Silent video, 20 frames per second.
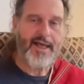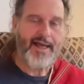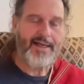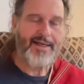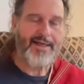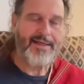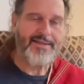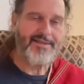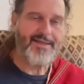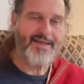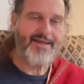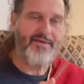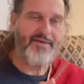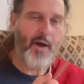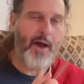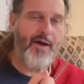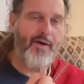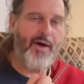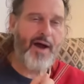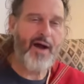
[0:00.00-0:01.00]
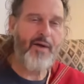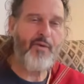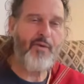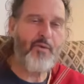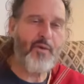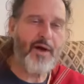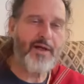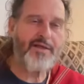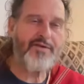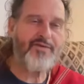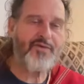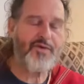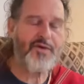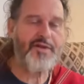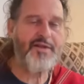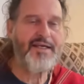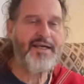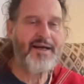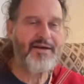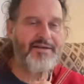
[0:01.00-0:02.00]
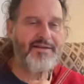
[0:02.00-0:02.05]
and I think, oh, how wonderful,